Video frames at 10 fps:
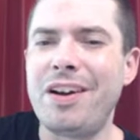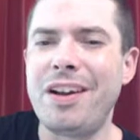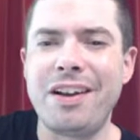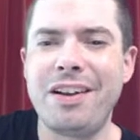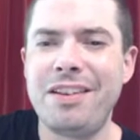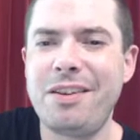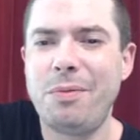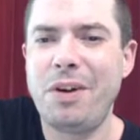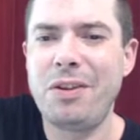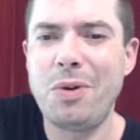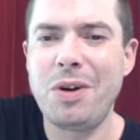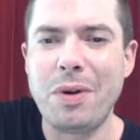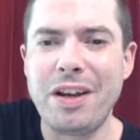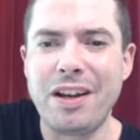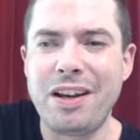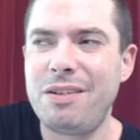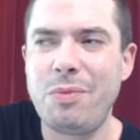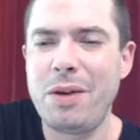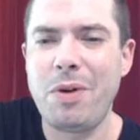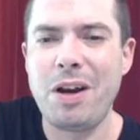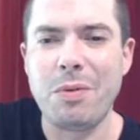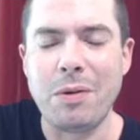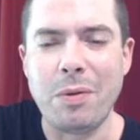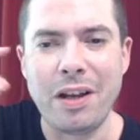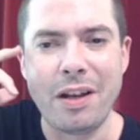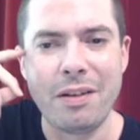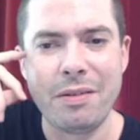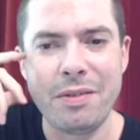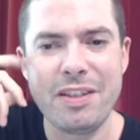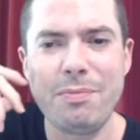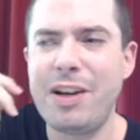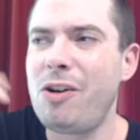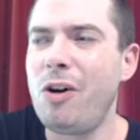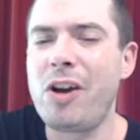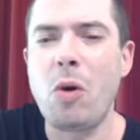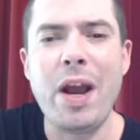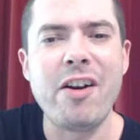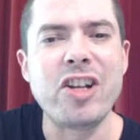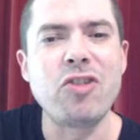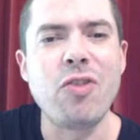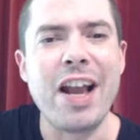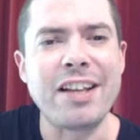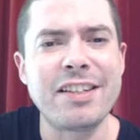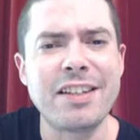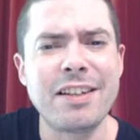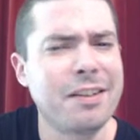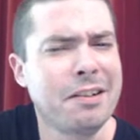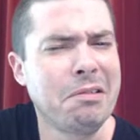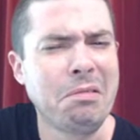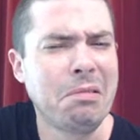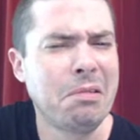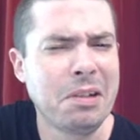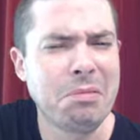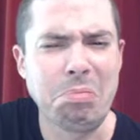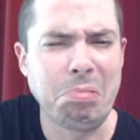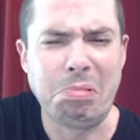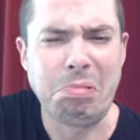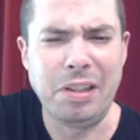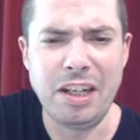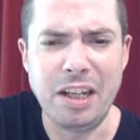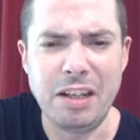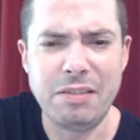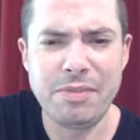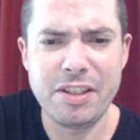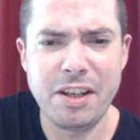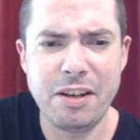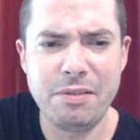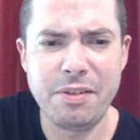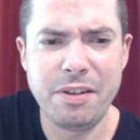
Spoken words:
that. I don't want to wear that. I'll wear what I want to wear. It doesn't mean I've got to go wear a dress. You know? So,